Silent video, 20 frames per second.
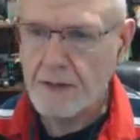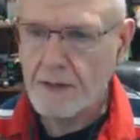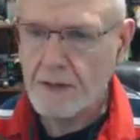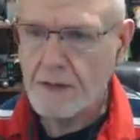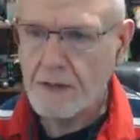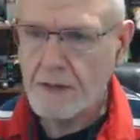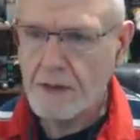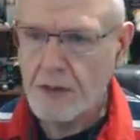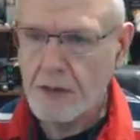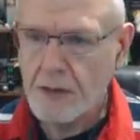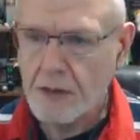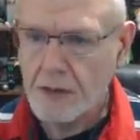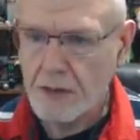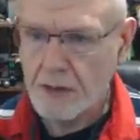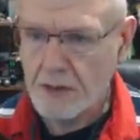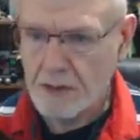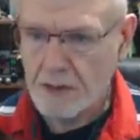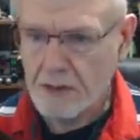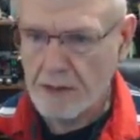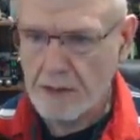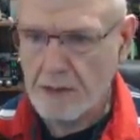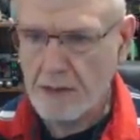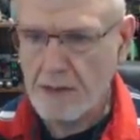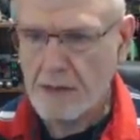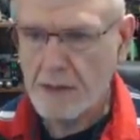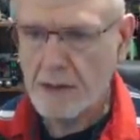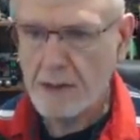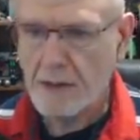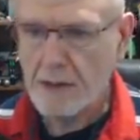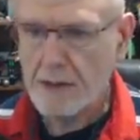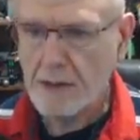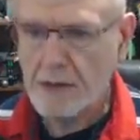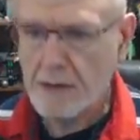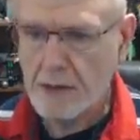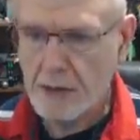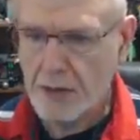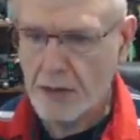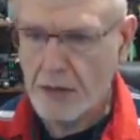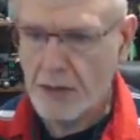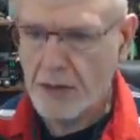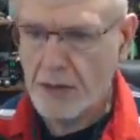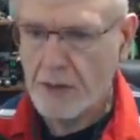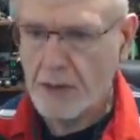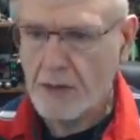Nothing is said.